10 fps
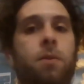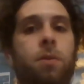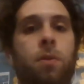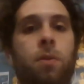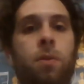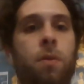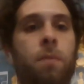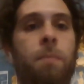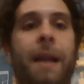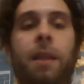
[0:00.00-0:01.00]

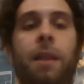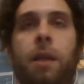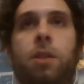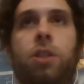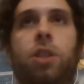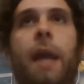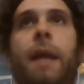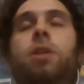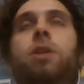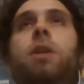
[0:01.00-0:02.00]
So many things
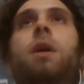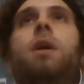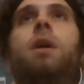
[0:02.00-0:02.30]
changed.